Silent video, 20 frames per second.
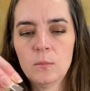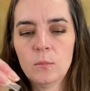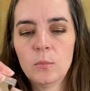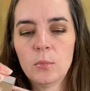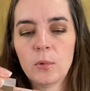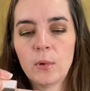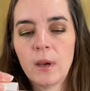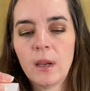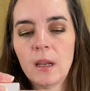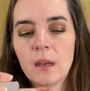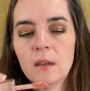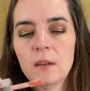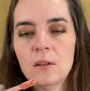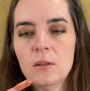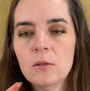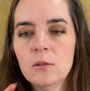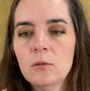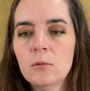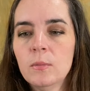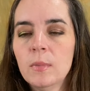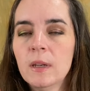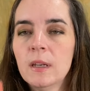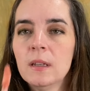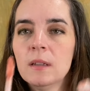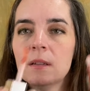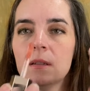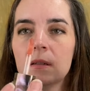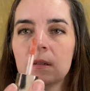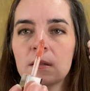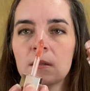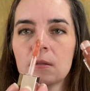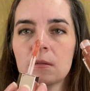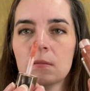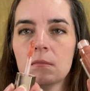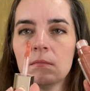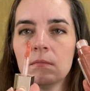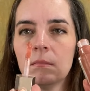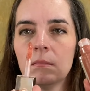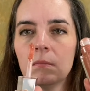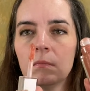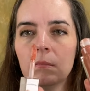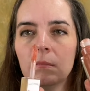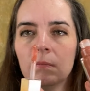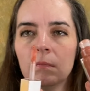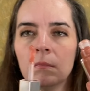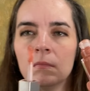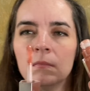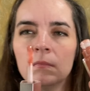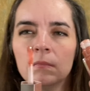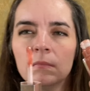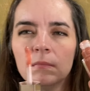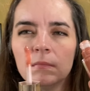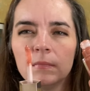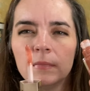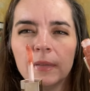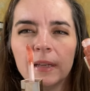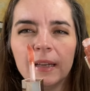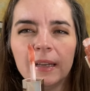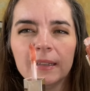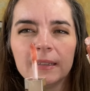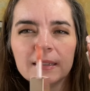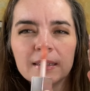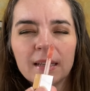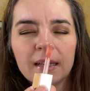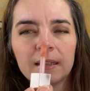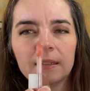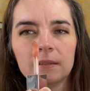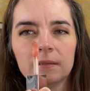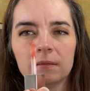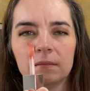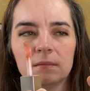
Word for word: brand new, but it's, it's not,